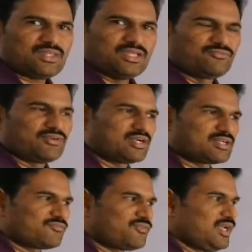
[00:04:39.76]
If
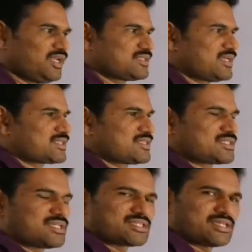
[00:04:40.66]
electric field exists
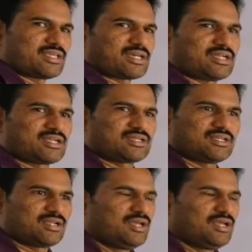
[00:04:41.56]
inside the conductor,